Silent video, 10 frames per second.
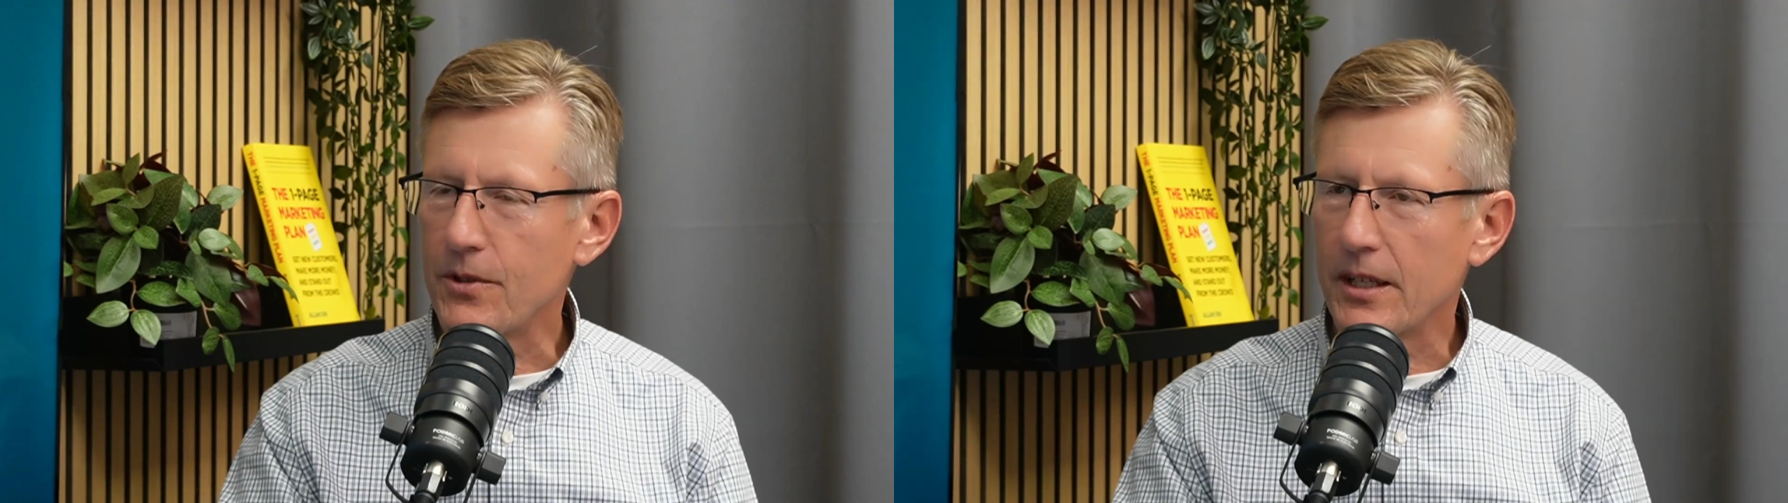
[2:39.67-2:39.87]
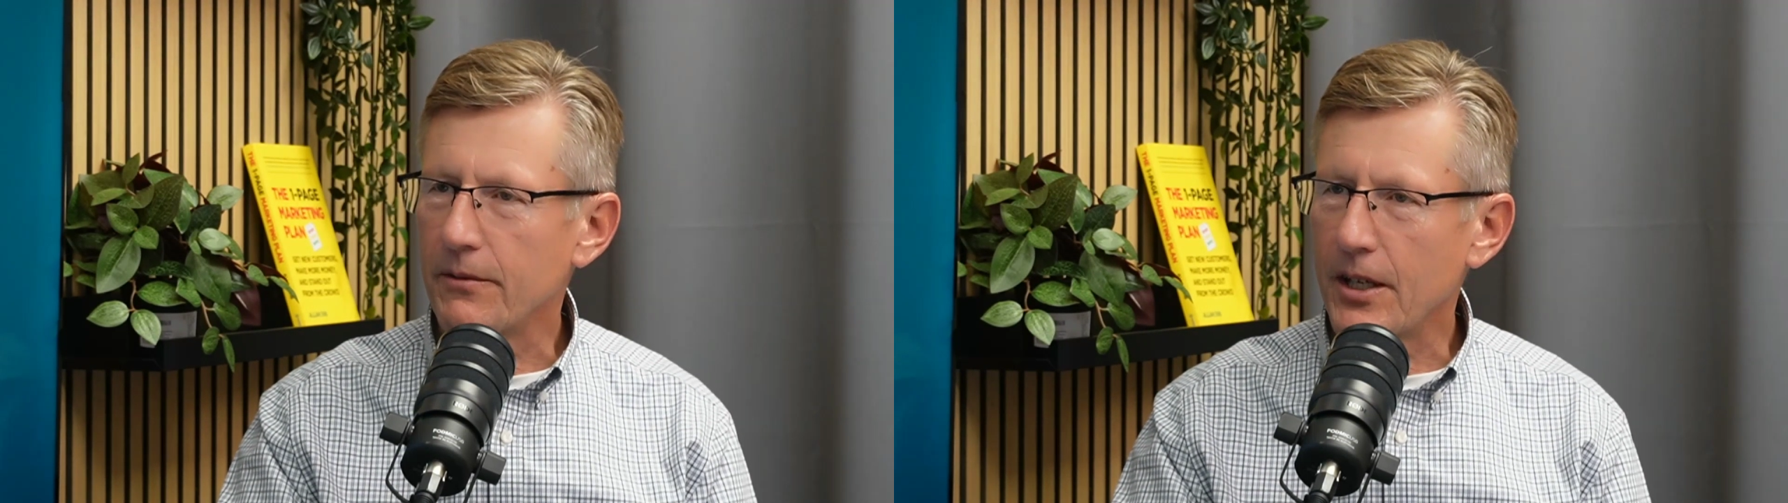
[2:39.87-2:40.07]

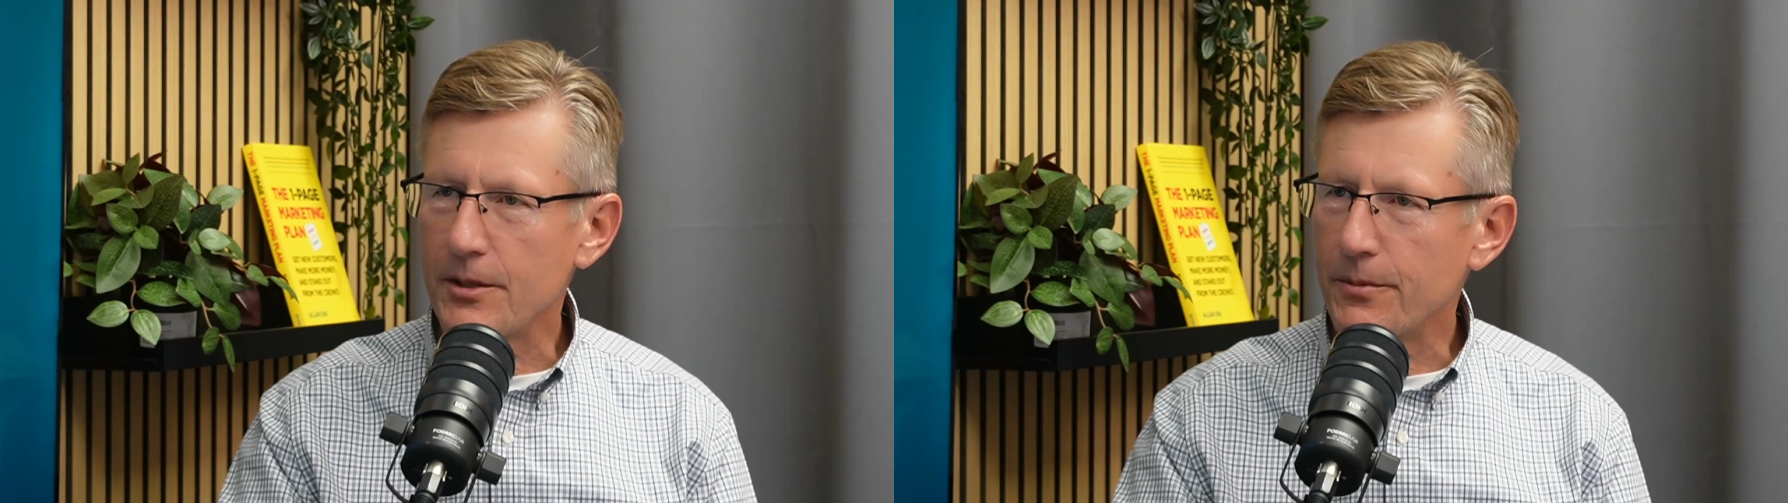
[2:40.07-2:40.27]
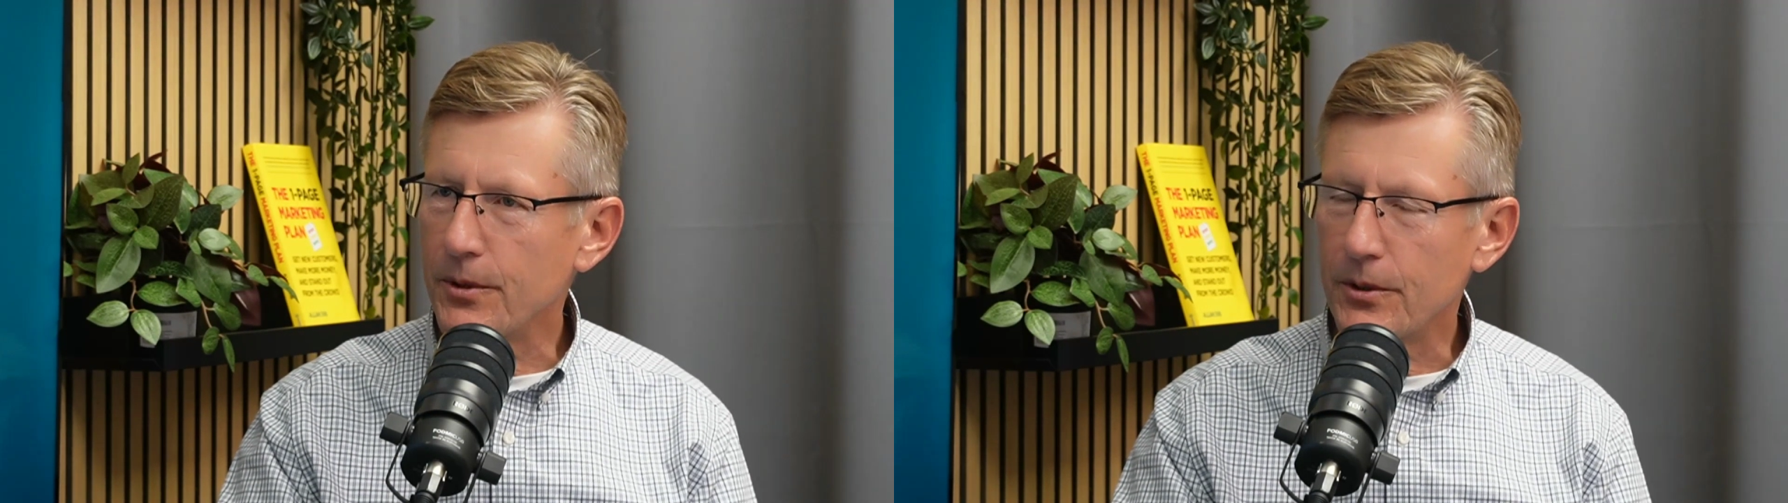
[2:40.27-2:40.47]
like
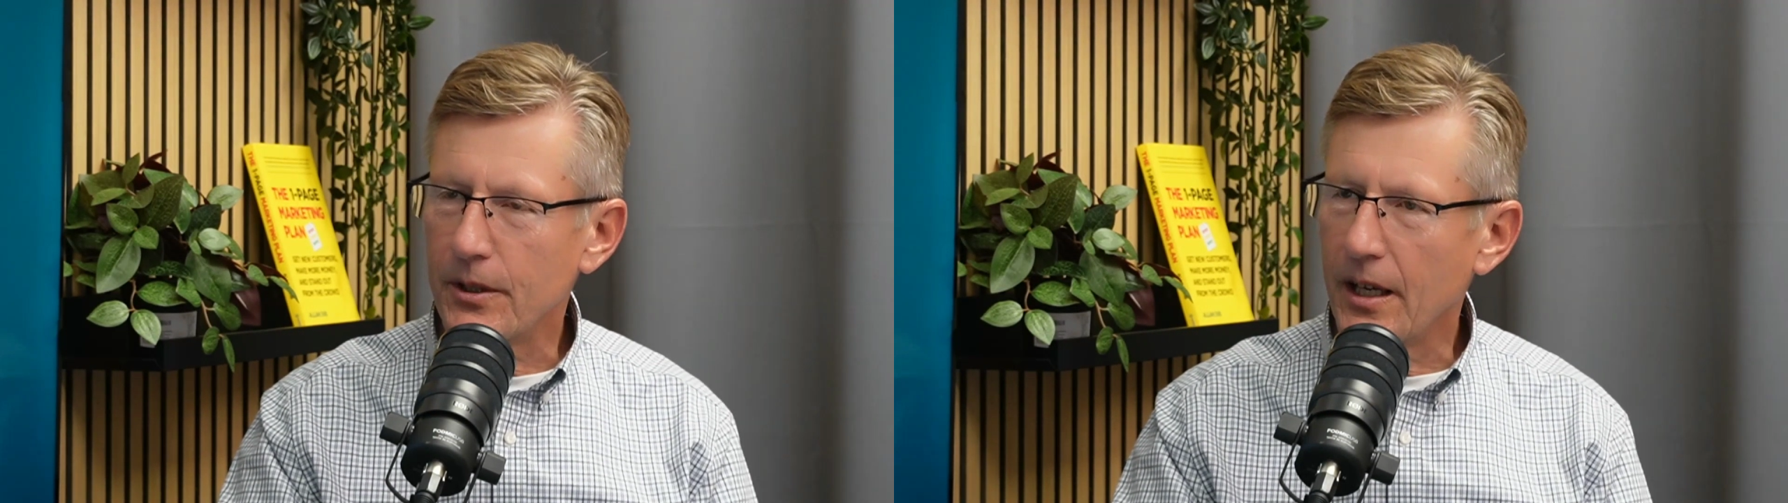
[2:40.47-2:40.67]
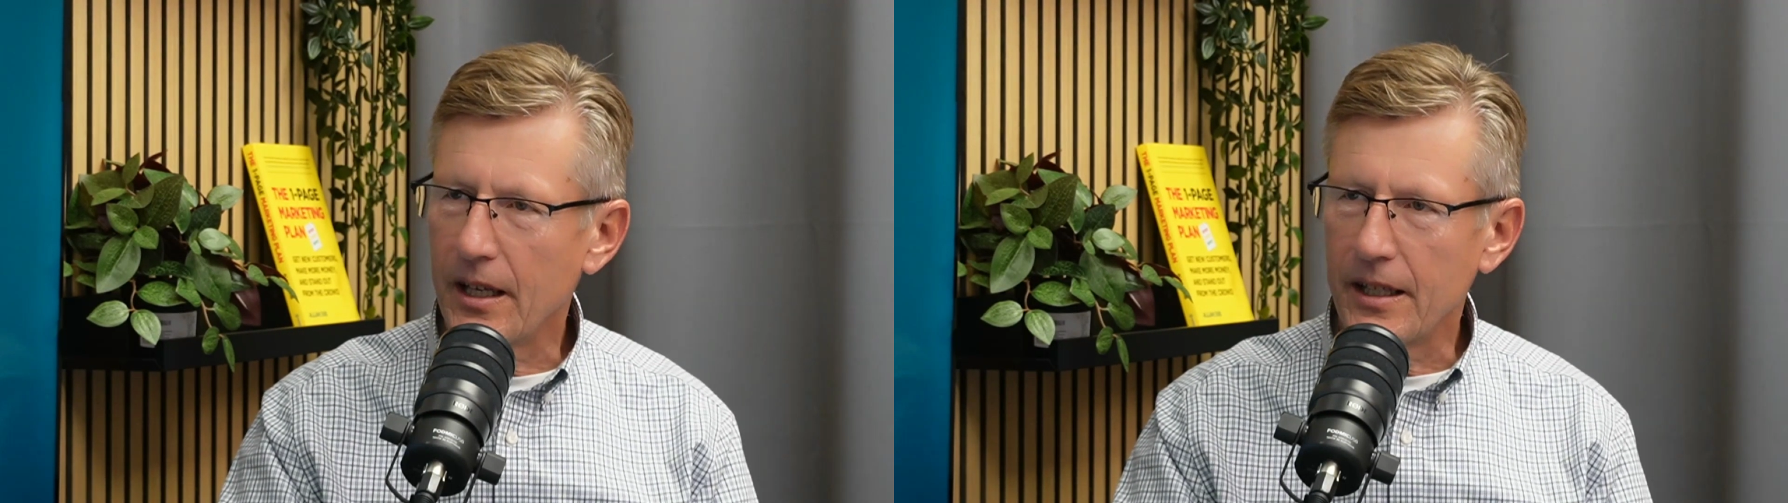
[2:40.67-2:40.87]

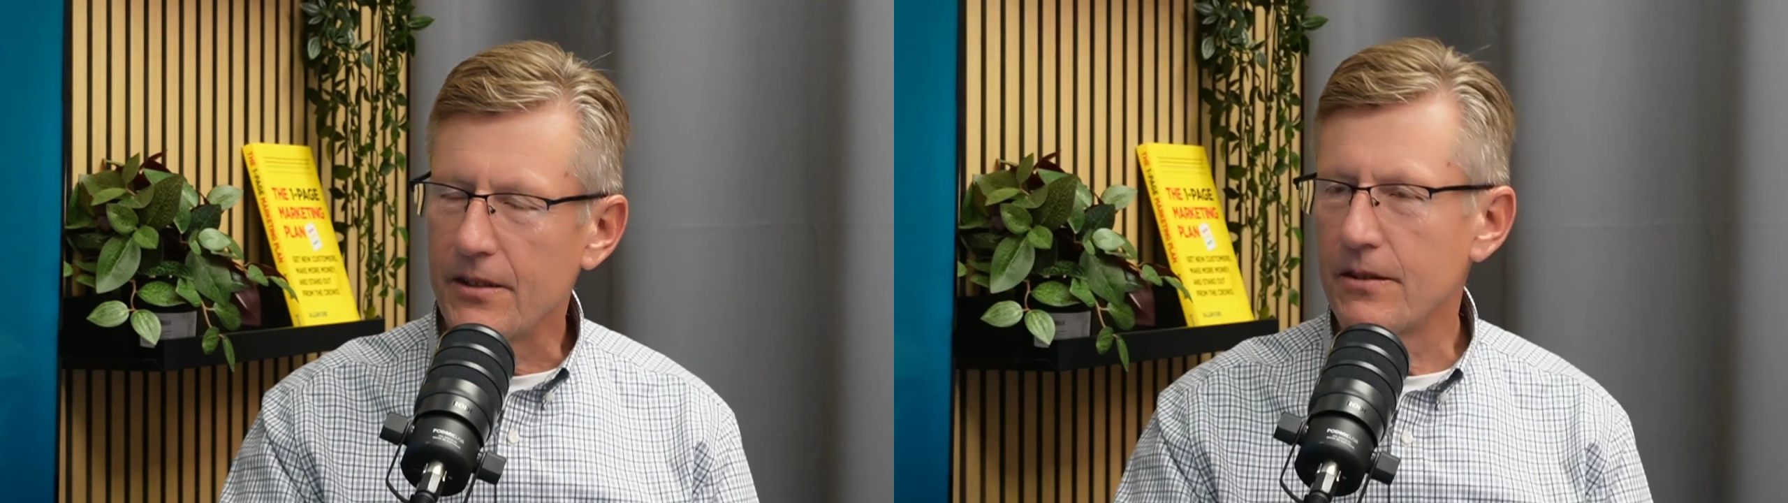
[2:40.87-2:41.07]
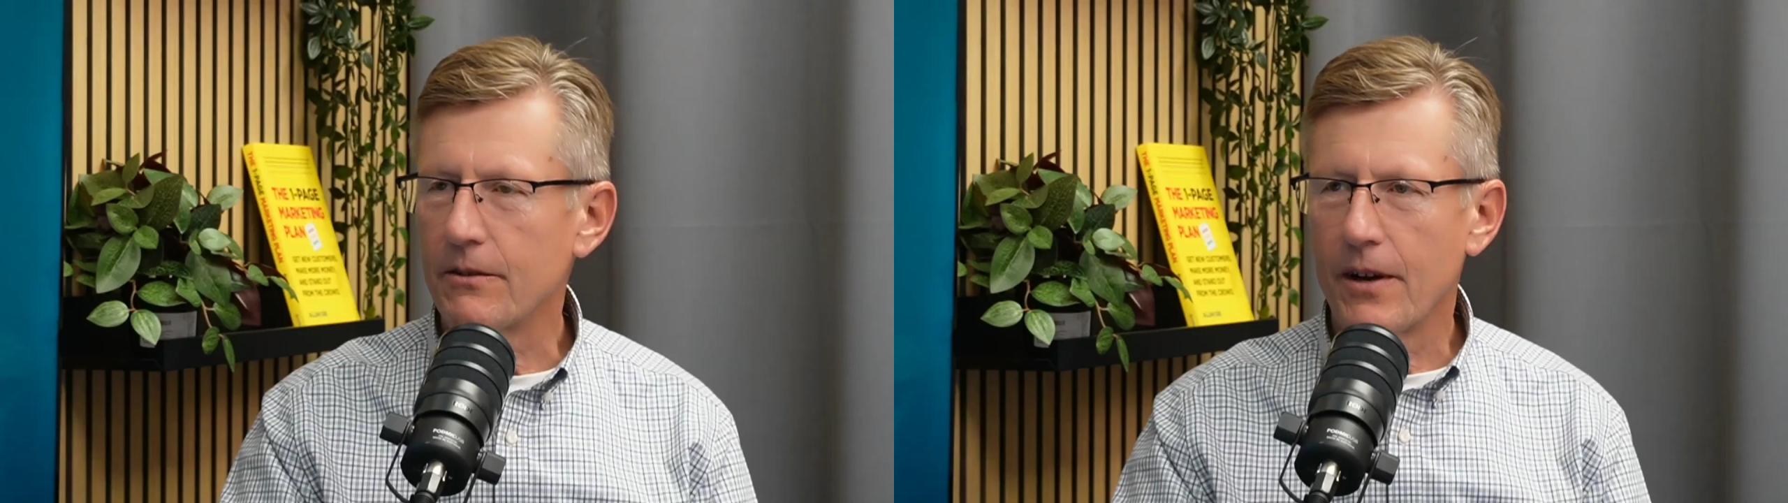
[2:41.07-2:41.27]
Facebook and
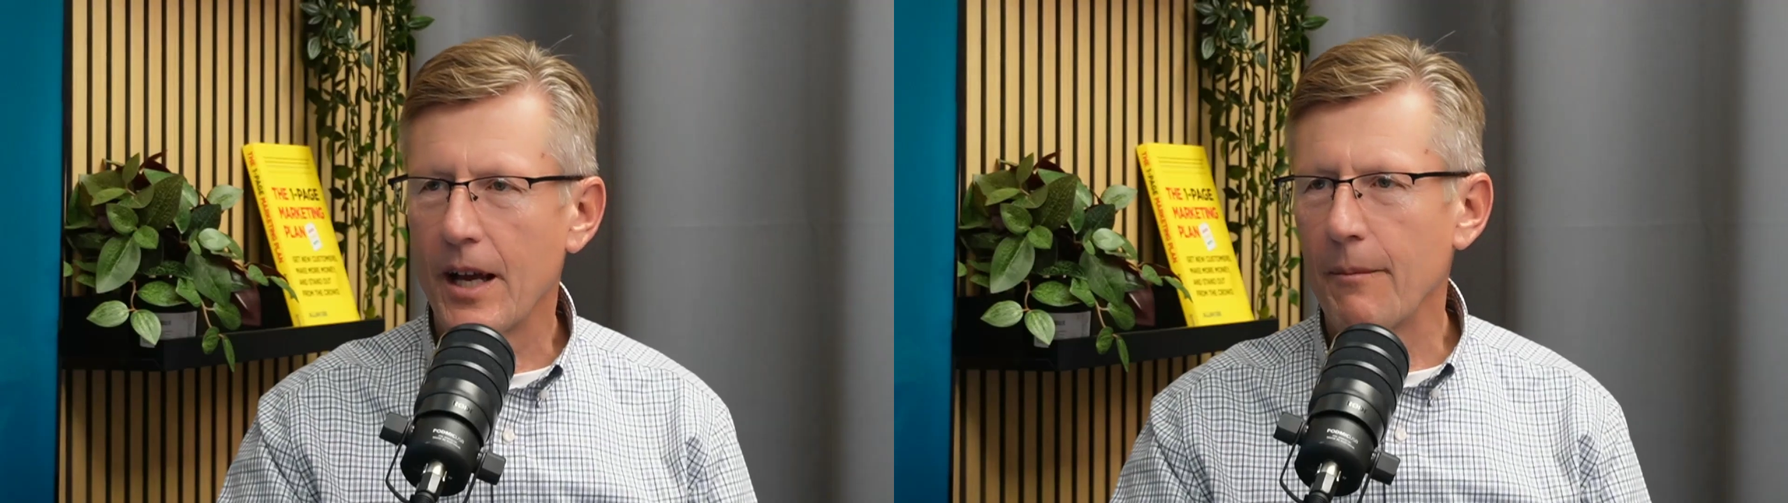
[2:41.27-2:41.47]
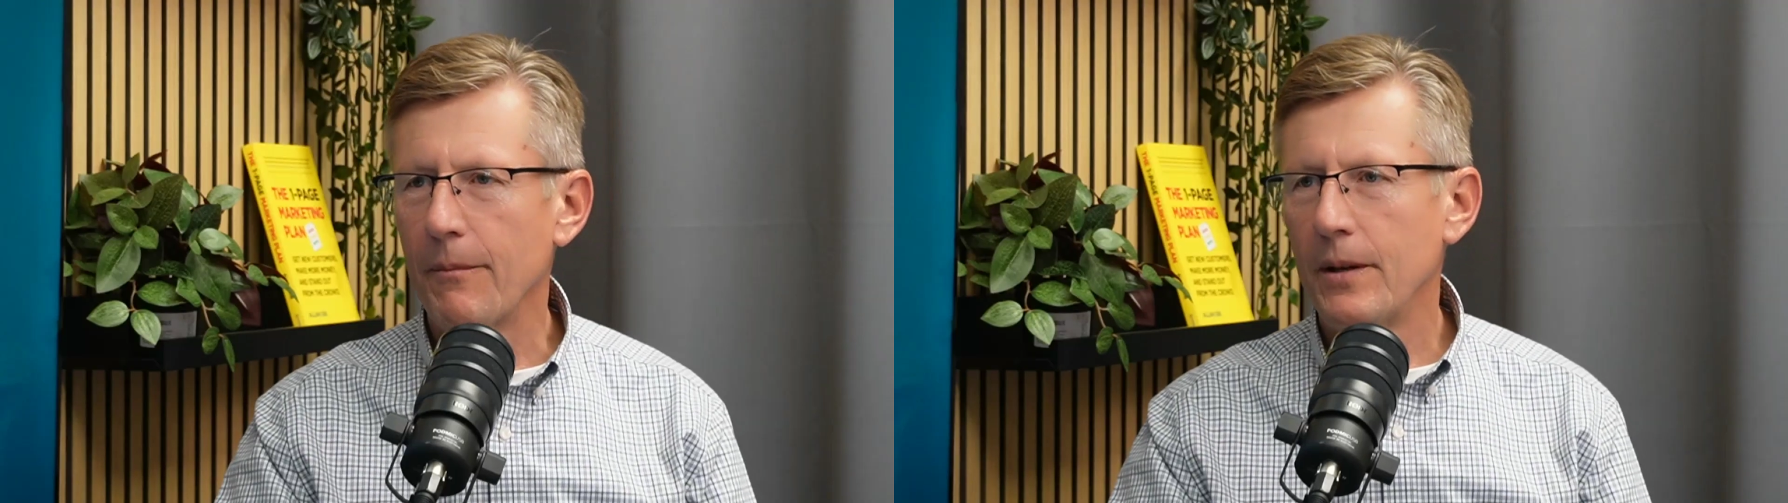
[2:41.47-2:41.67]

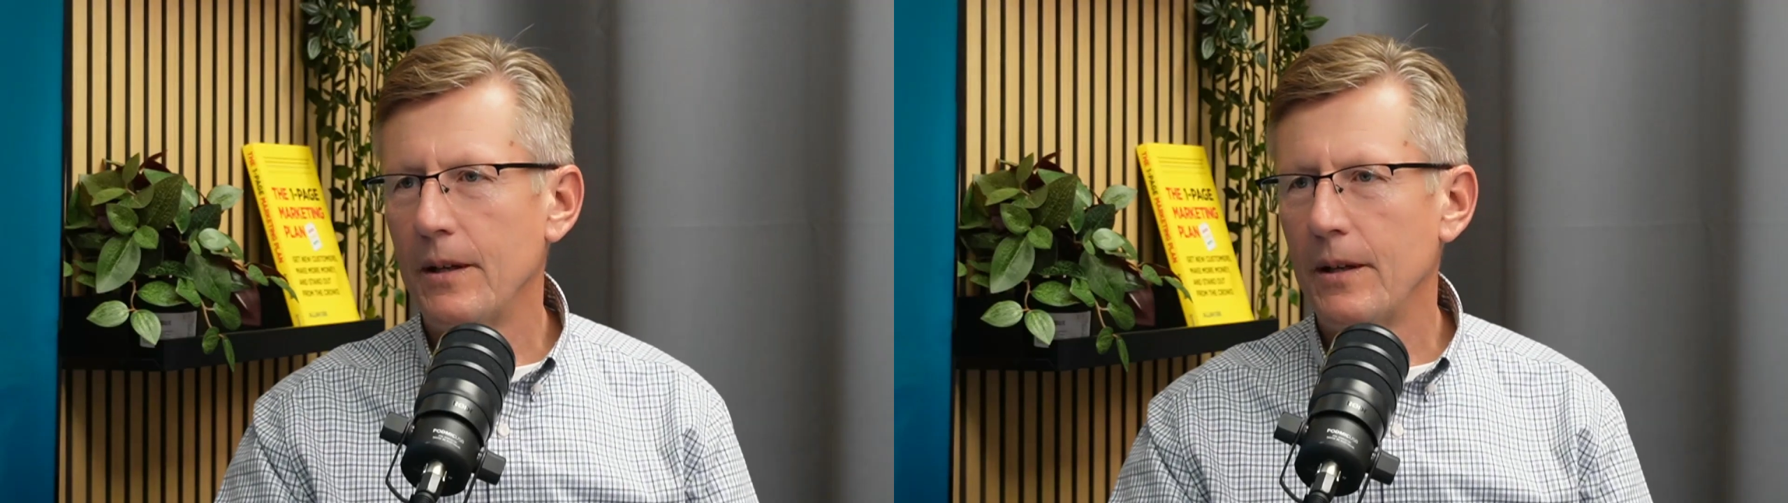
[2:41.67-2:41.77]
Instagram,